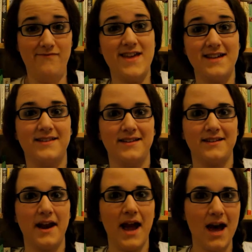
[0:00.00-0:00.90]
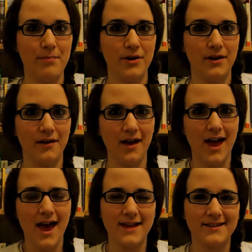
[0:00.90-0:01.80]
this is gonna happen.
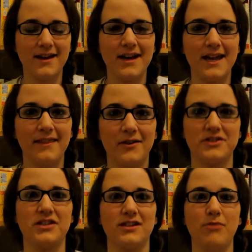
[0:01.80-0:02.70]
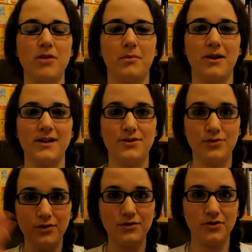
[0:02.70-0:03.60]
It suddenly, there was just this moment where it
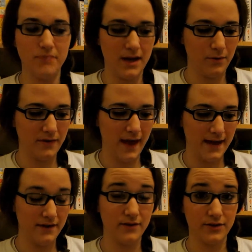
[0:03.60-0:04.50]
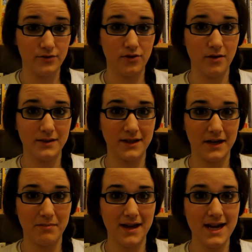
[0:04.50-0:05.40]
dawned on me what the end of the story was
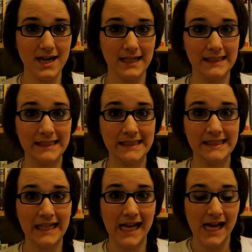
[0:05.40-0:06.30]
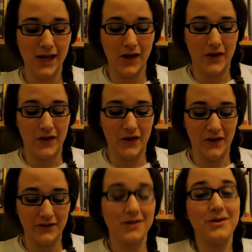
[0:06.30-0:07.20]
gonna be.
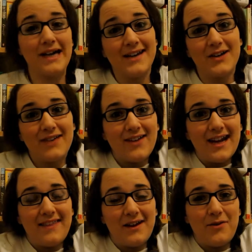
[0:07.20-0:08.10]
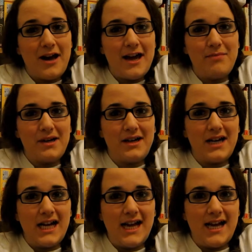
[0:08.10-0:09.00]
So again, not giving anything away,
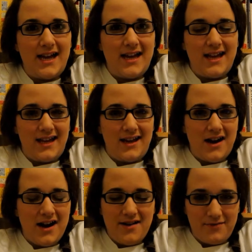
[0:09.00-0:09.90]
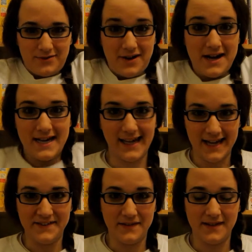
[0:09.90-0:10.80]
but it I was really
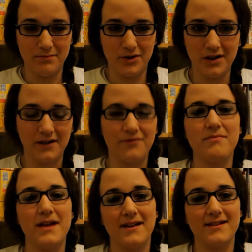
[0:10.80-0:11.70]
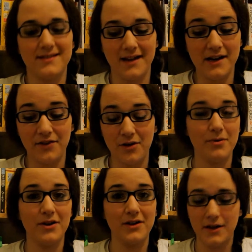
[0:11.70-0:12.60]
engaged in this book, and for me that's a sign of a good
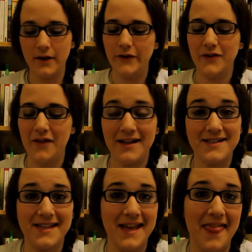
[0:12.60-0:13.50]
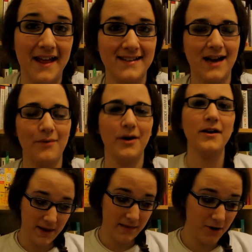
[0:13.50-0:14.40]
book. So that's that's that
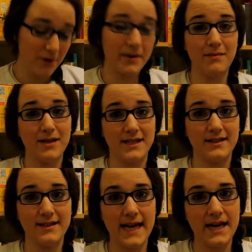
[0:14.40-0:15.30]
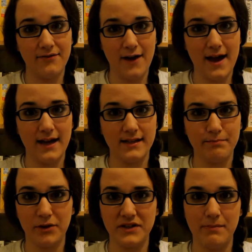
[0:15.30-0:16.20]
one. At the moment I'm listening to Tina Fey's
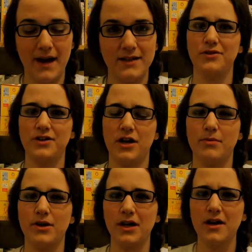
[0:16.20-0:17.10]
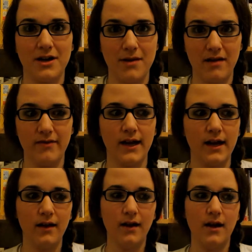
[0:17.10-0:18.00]
Bossypants audiobook, which I'm
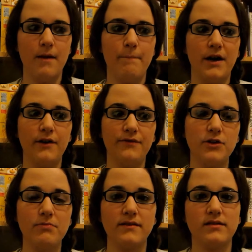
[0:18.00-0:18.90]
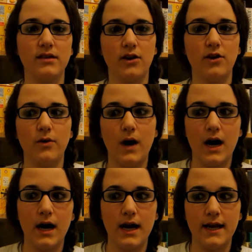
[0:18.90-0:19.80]
loving. But a few months ago
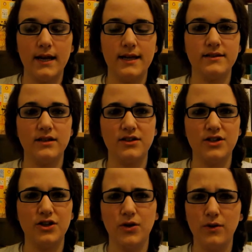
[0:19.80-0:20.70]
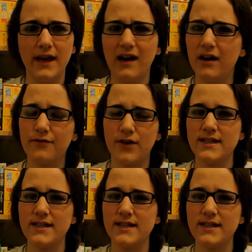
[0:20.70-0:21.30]
I listened to The Art of